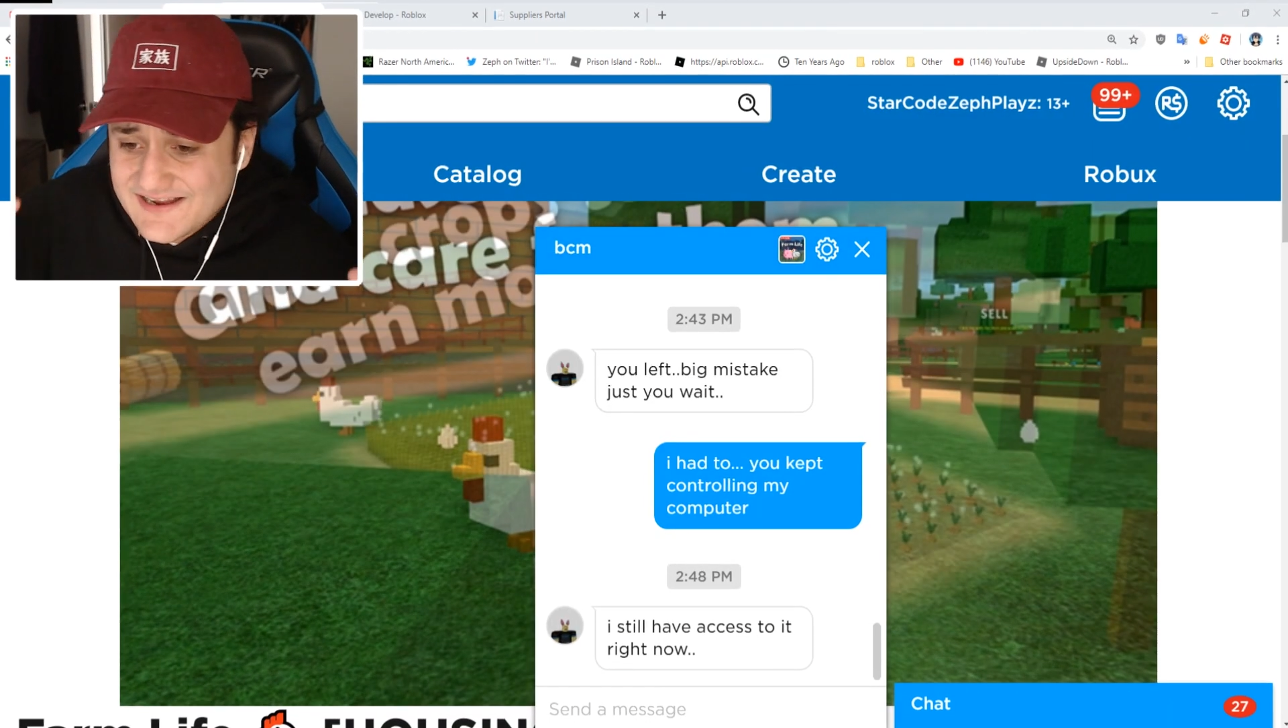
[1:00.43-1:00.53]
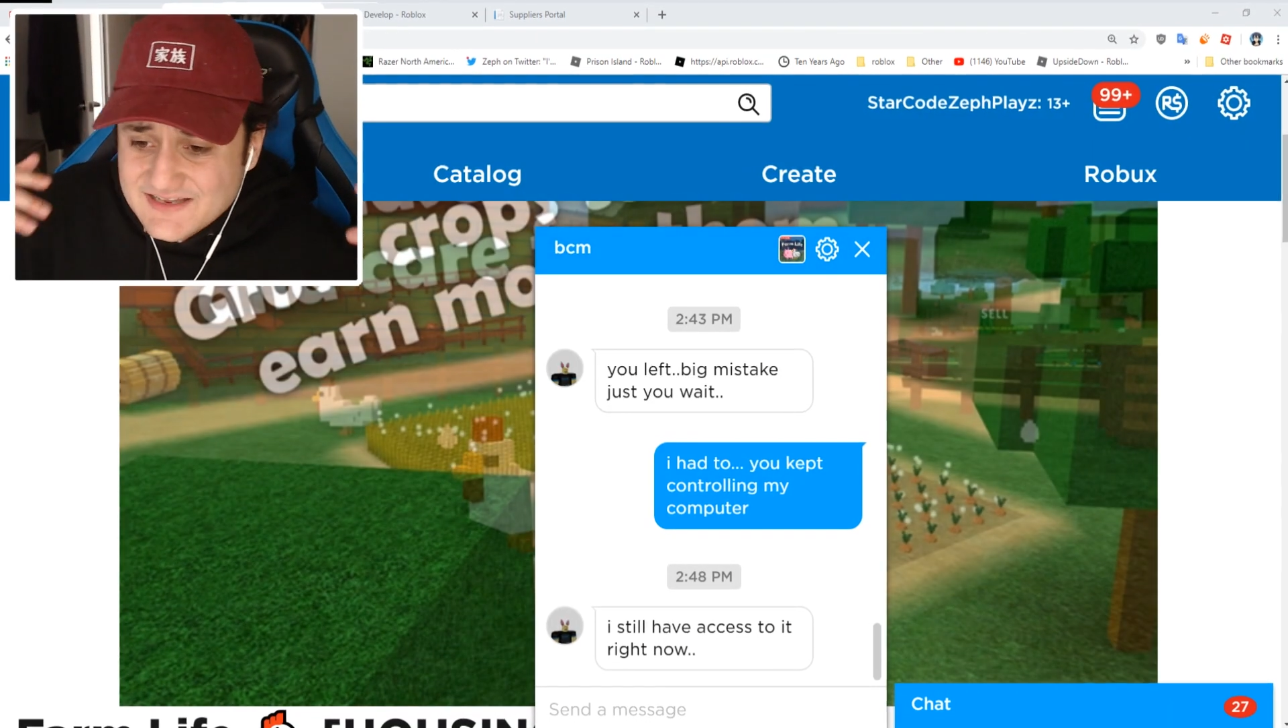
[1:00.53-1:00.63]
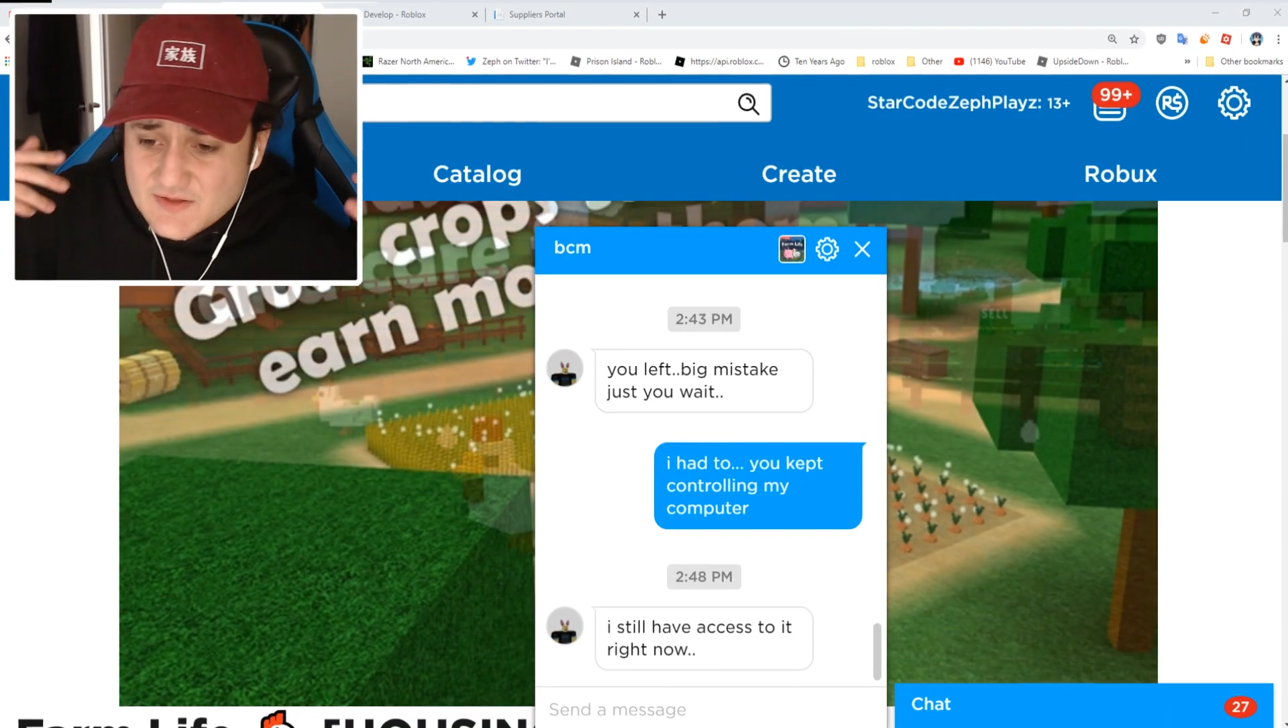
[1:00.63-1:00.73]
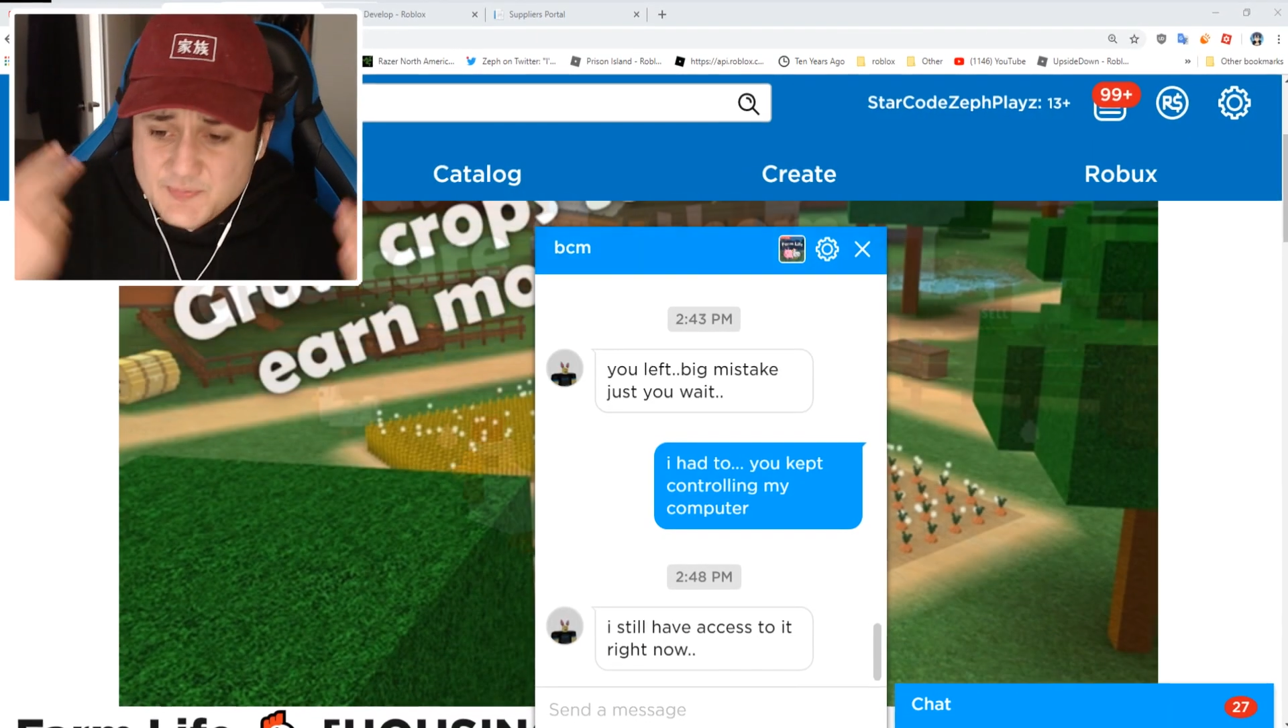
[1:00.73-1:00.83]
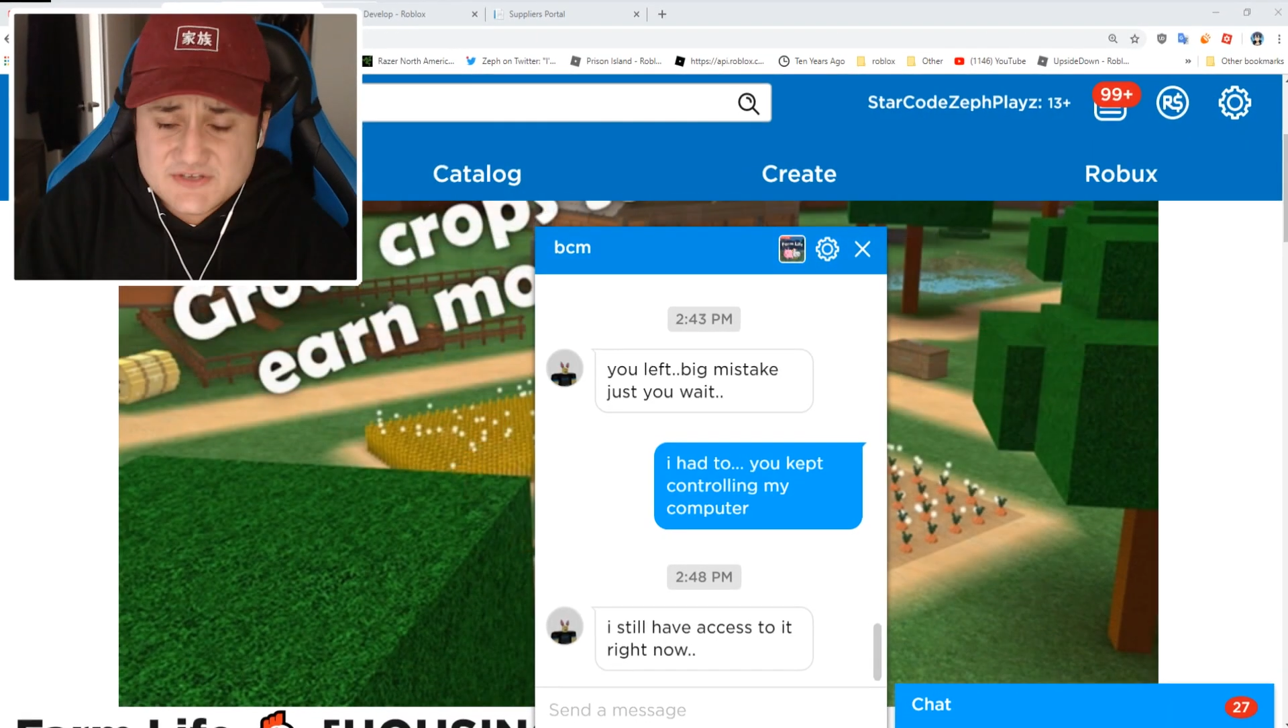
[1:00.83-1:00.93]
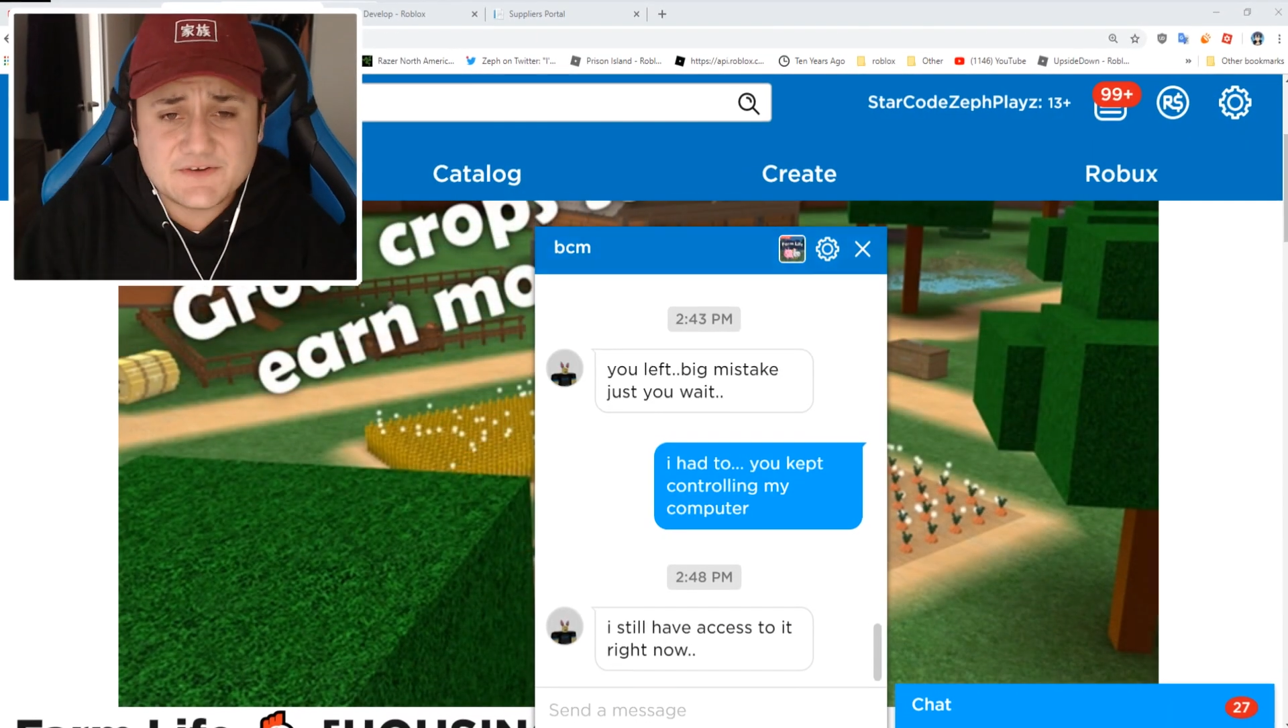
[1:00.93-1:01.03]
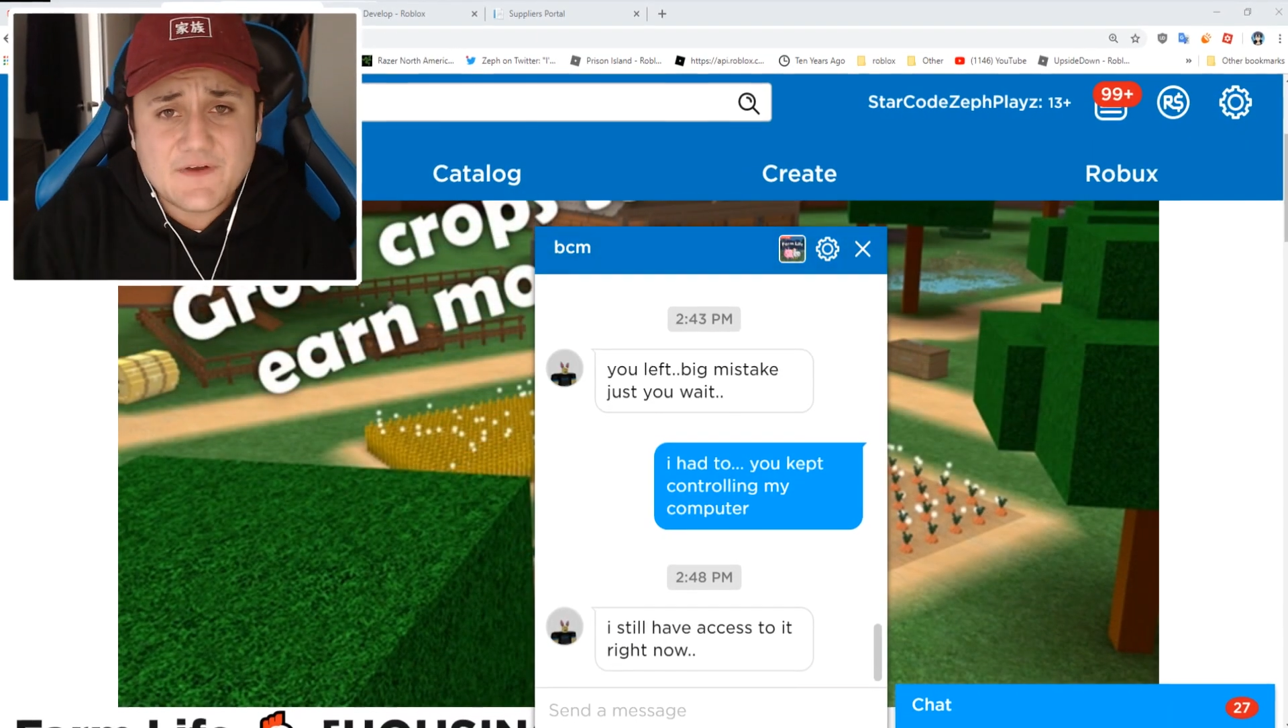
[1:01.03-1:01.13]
I did a bunch of